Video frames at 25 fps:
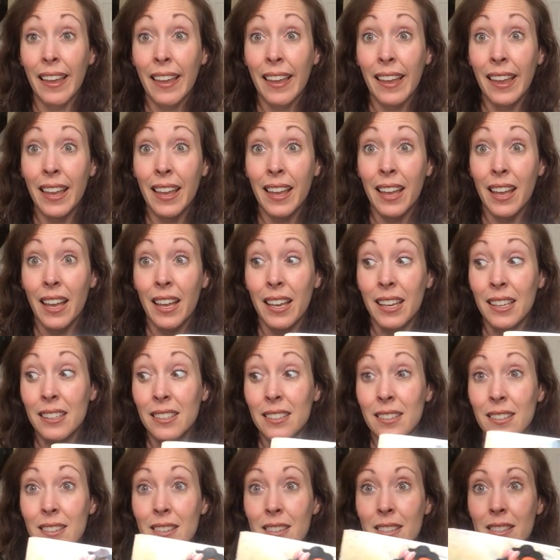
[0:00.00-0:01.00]

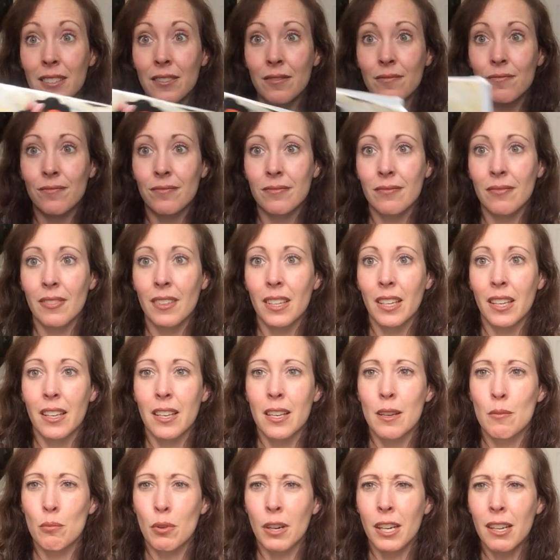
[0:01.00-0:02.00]
And
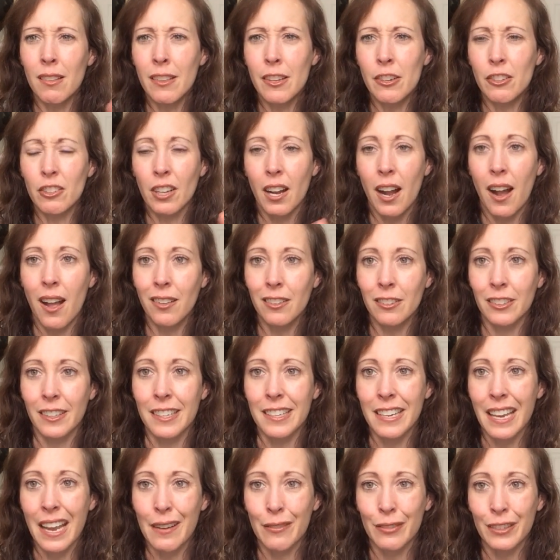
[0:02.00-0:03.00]
bring a little color
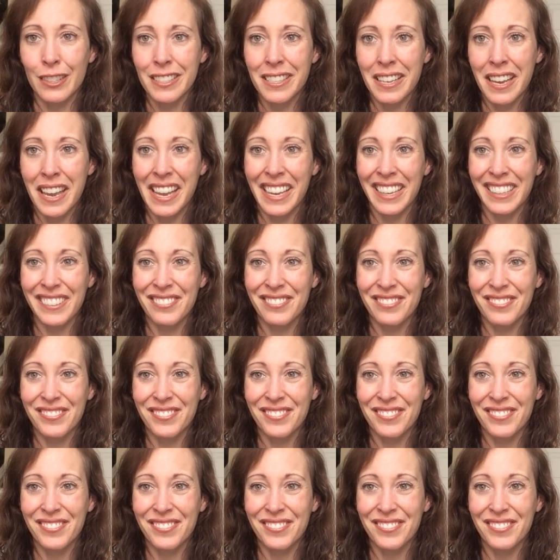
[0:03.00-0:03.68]
into every day.